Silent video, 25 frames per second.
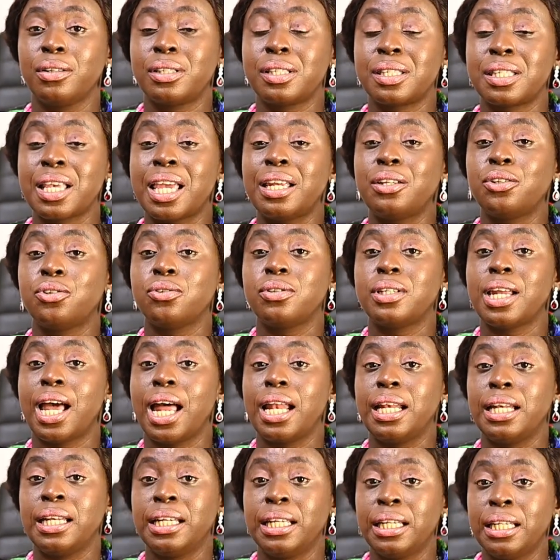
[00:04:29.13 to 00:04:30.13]
send you
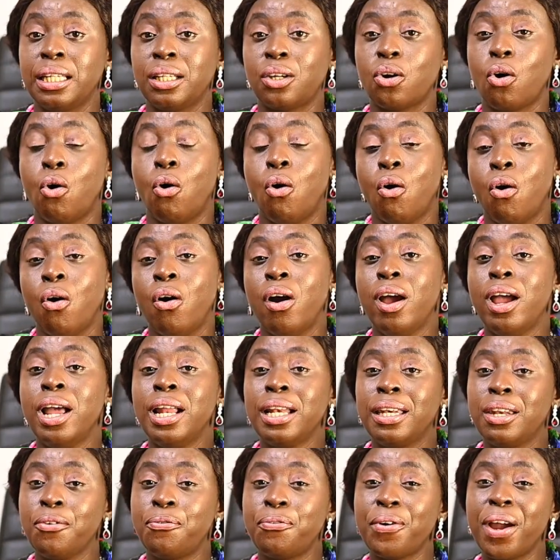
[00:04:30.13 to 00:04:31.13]
that link, or
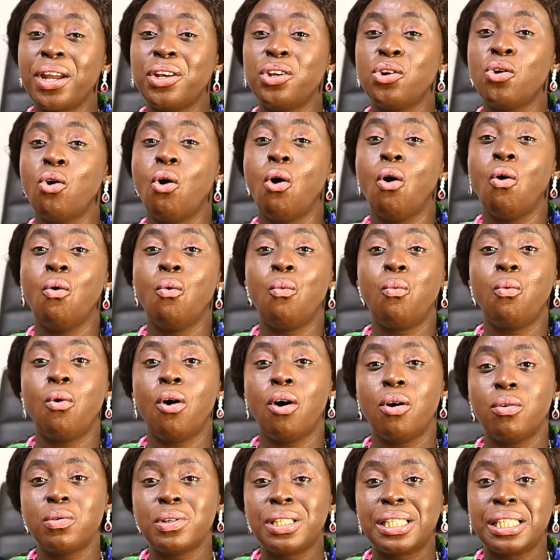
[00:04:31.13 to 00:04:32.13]
they find you
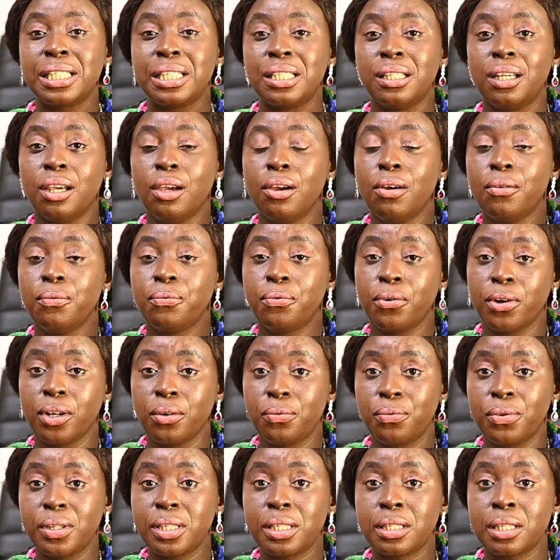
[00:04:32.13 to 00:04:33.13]
unworthy for
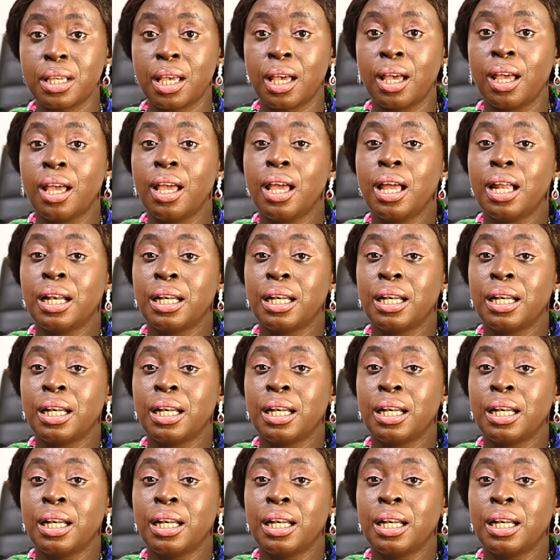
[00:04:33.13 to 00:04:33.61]
the visa.